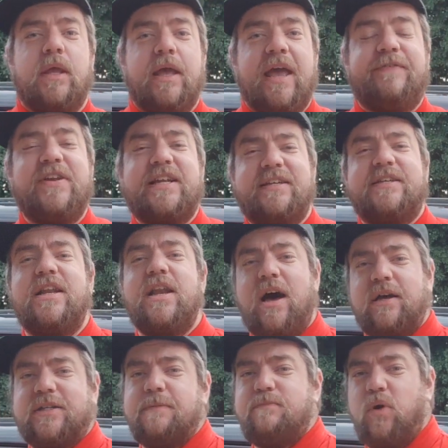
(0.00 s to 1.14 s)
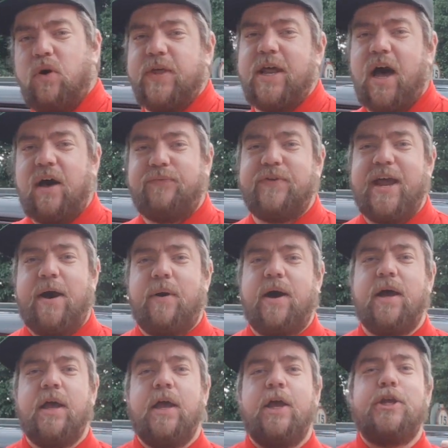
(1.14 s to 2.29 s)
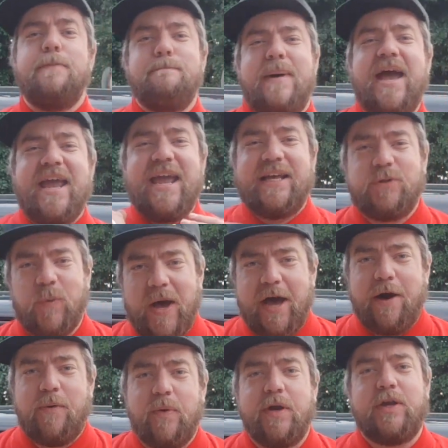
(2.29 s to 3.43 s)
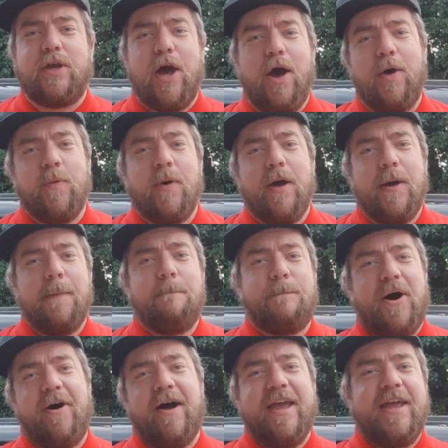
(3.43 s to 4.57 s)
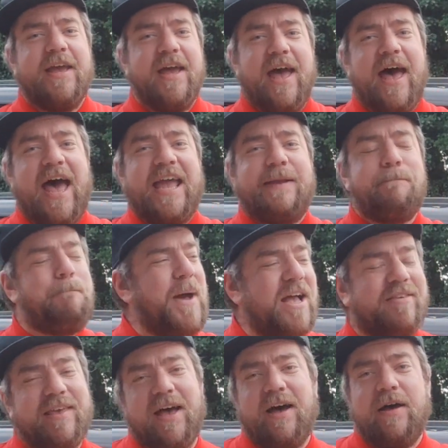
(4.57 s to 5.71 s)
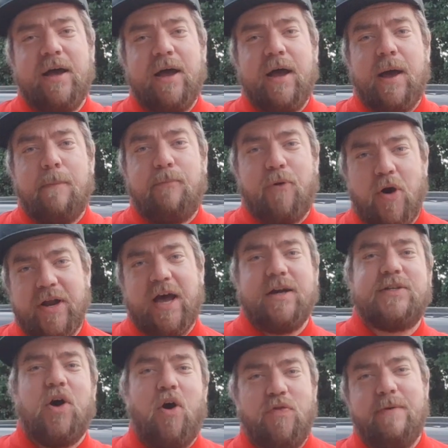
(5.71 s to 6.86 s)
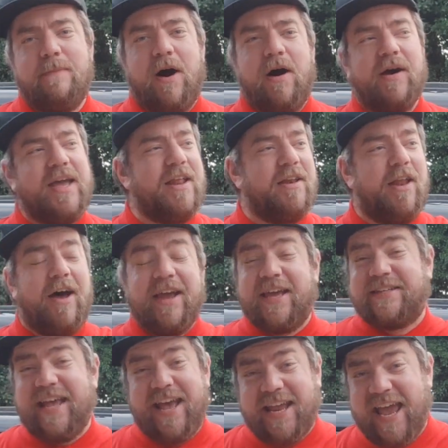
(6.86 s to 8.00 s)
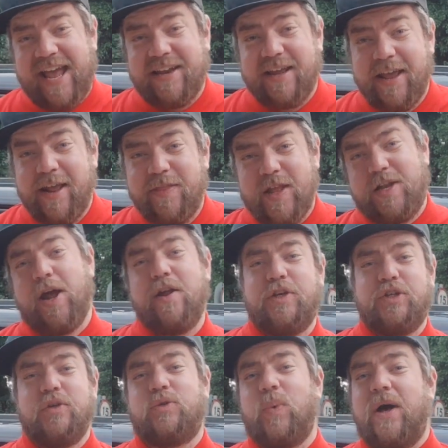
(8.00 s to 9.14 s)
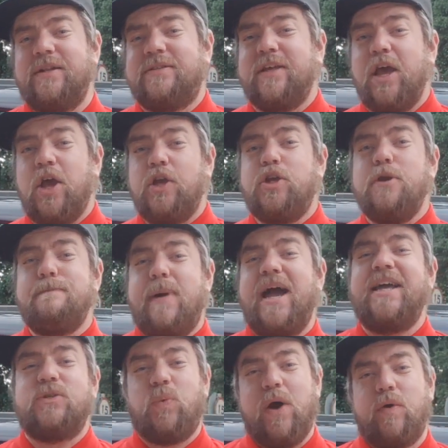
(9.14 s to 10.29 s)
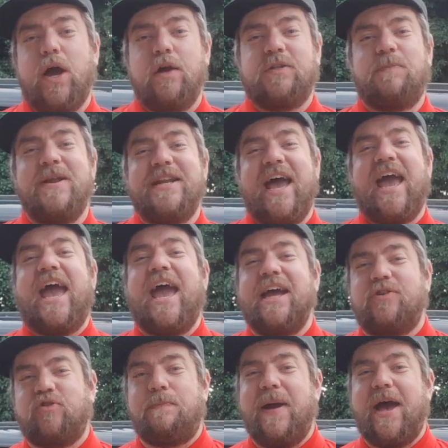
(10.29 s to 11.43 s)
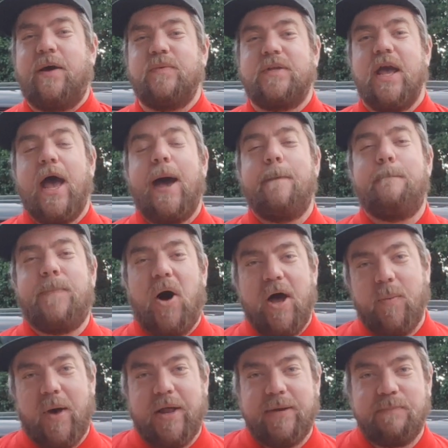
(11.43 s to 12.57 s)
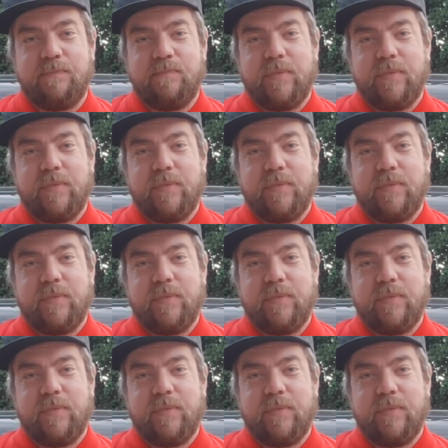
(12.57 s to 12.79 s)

If it doesn't last more than half an hour, you may as well go buy a better product on the market. Like I said, again, the Dodo juice ones, you may as well go spend that extra £1 and buy one